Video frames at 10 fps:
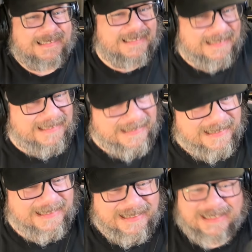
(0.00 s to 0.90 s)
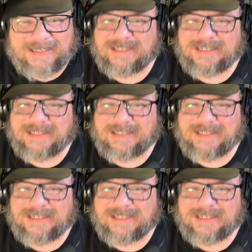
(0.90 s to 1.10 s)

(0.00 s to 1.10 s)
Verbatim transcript: She doing good?